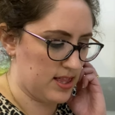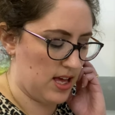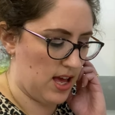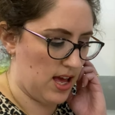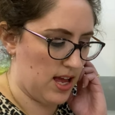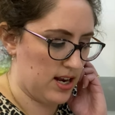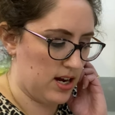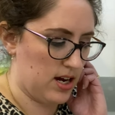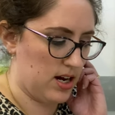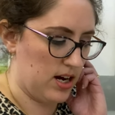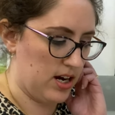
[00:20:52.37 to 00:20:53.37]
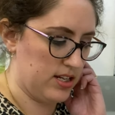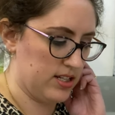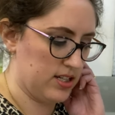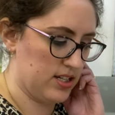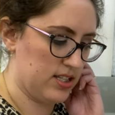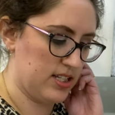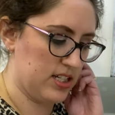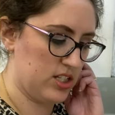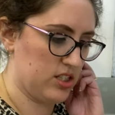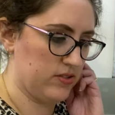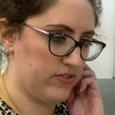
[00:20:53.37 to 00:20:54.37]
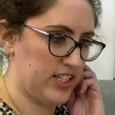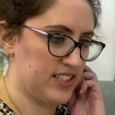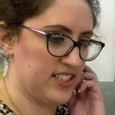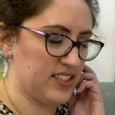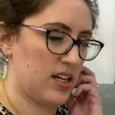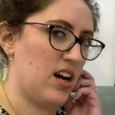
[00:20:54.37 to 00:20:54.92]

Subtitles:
then understitch the facings.